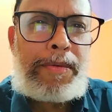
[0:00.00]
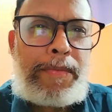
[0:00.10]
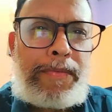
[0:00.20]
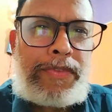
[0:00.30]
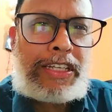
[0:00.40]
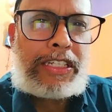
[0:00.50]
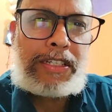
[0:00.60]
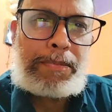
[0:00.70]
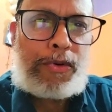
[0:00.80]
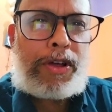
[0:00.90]
this
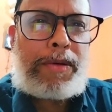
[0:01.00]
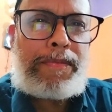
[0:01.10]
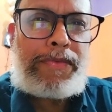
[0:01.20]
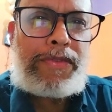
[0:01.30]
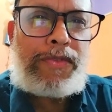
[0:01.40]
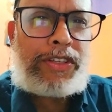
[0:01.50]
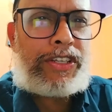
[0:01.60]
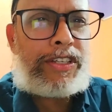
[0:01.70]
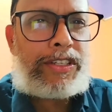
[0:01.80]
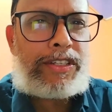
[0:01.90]
poem, which
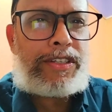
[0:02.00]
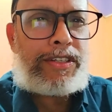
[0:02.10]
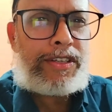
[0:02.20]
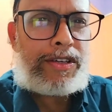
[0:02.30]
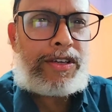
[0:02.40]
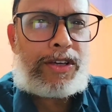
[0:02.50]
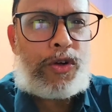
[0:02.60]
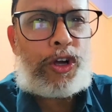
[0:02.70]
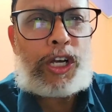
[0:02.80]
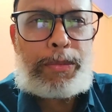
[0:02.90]
is
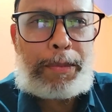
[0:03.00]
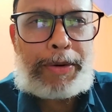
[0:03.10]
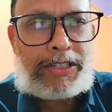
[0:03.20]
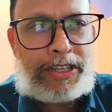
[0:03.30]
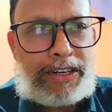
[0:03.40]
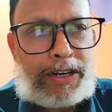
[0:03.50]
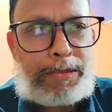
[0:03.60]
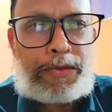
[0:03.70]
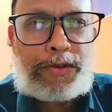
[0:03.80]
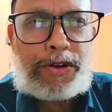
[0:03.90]
going to be presented
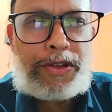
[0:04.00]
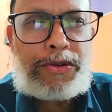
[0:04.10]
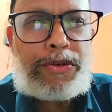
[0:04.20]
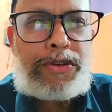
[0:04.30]
before you,